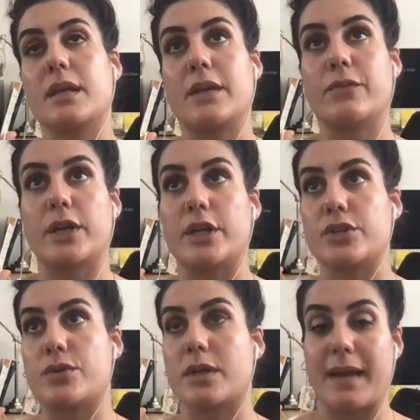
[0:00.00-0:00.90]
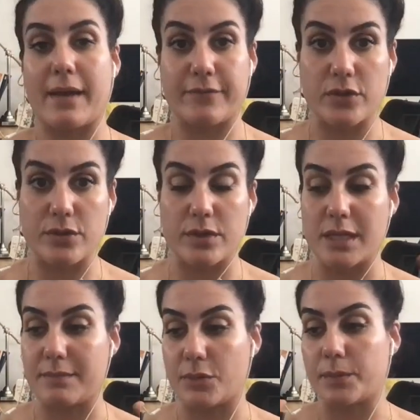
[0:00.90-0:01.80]
If we're going to talk about food
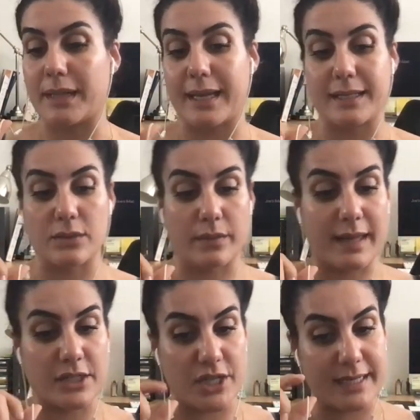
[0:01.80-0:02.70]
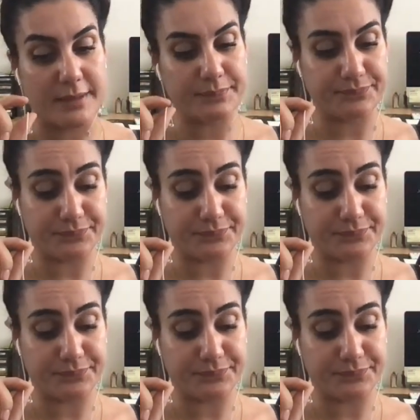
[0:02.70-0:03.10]
and meal planning and all that jazz,